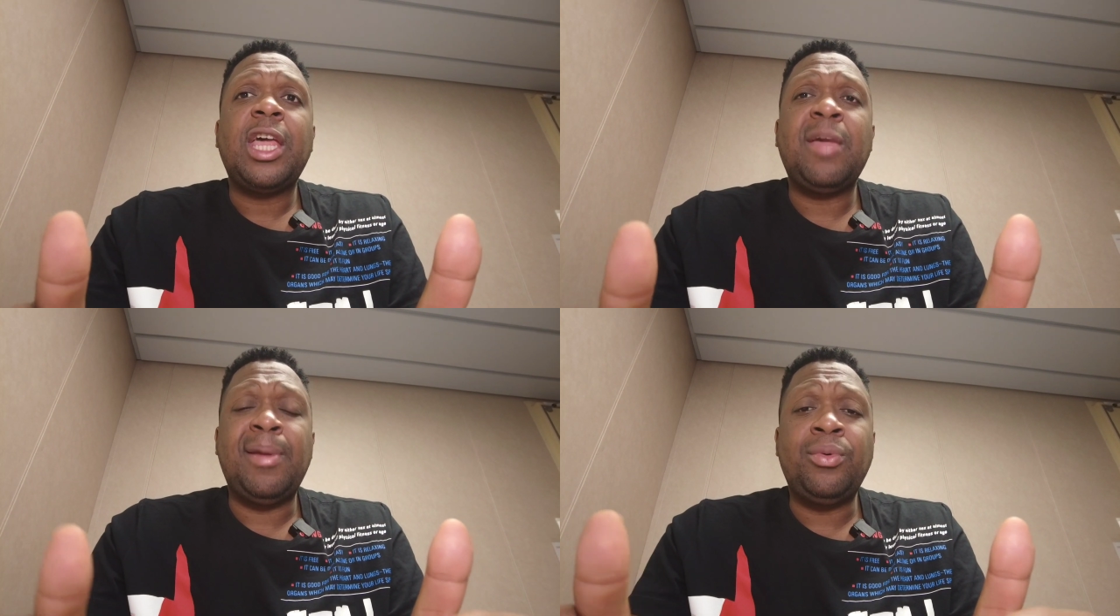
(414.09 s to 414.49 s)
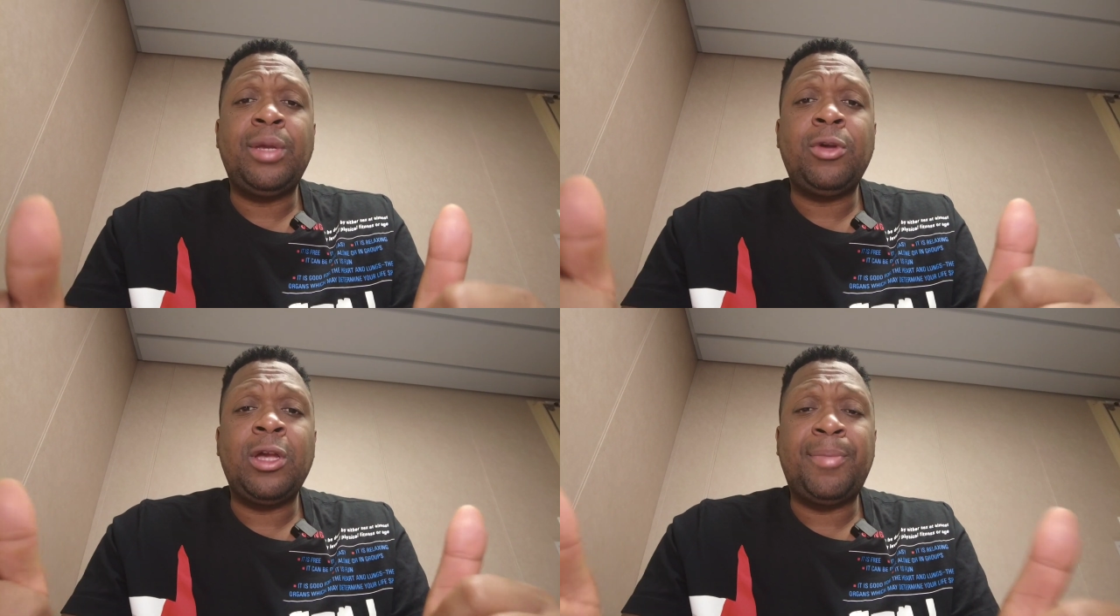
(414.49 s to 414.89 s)
and
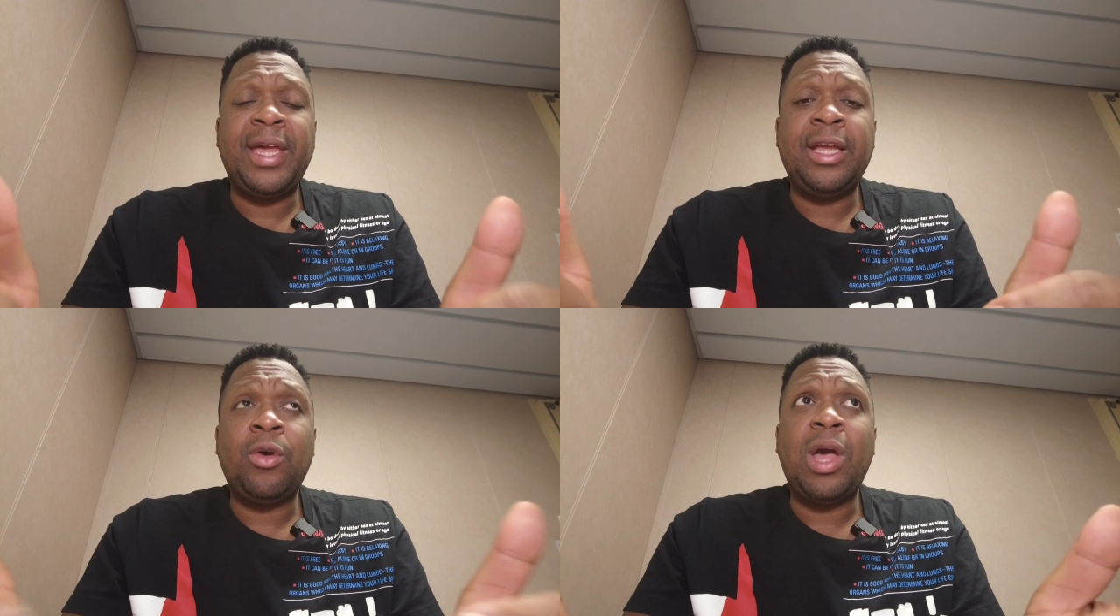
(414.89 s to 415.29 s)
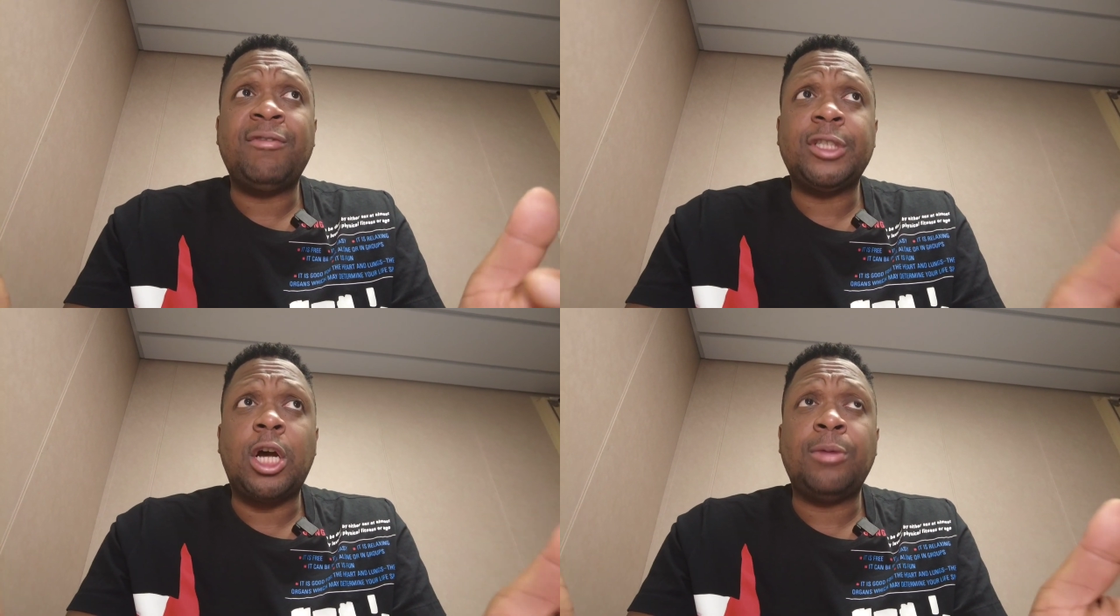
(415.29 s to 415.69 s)
people get paid who
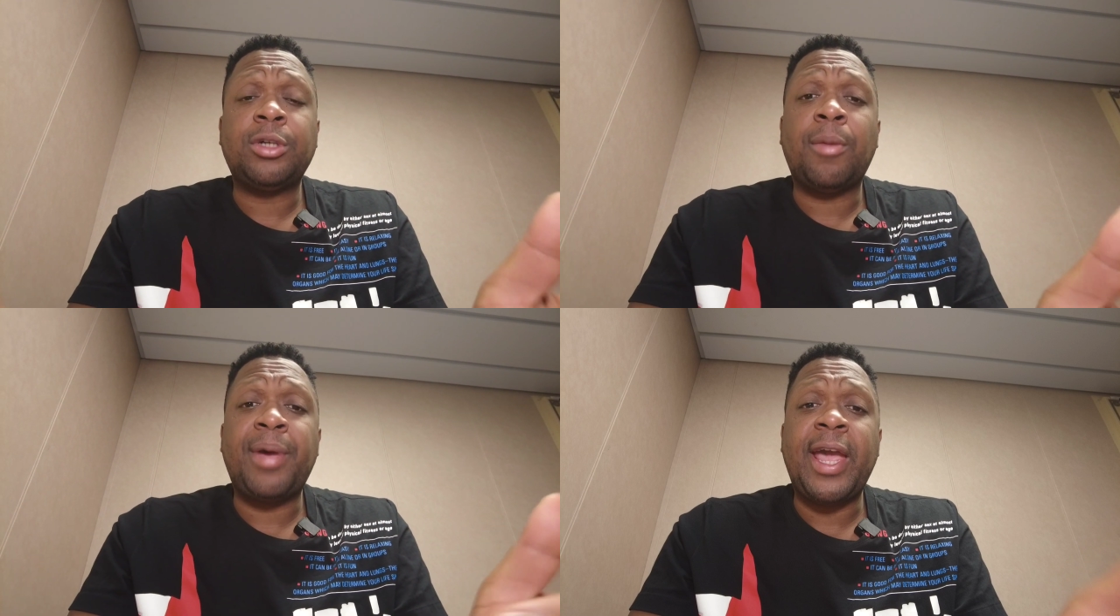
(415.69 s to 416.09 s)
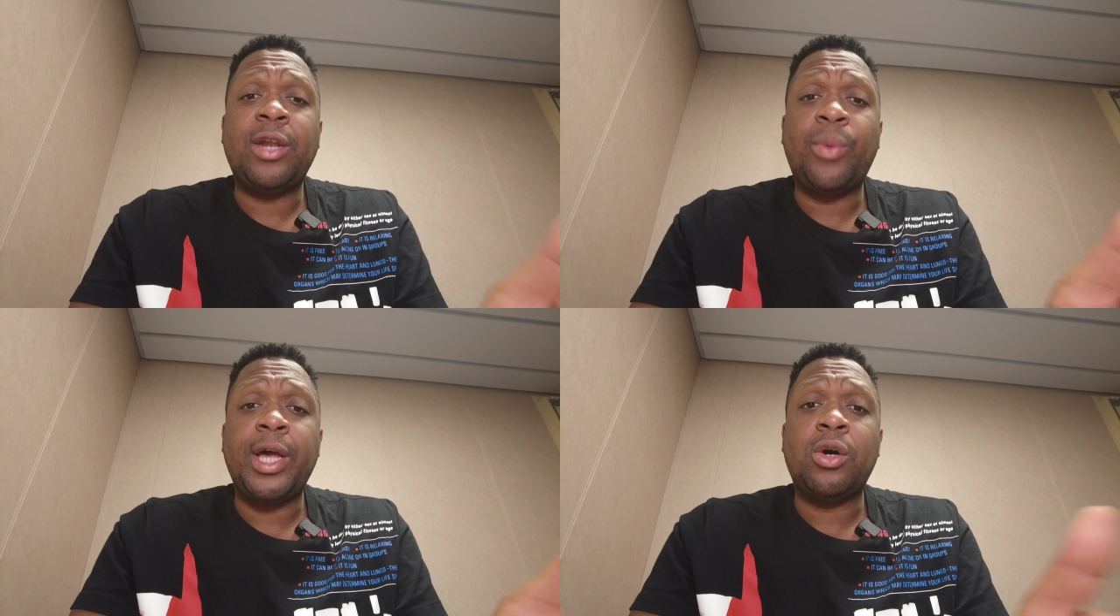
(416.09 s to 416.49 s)
have jobs are
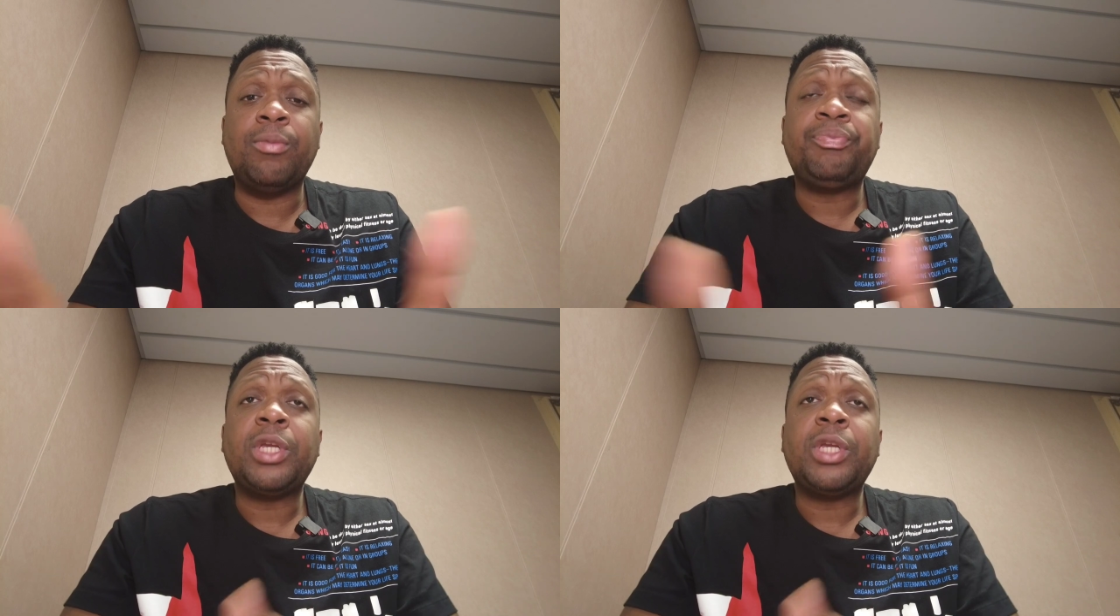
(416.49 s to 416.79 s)
paid well.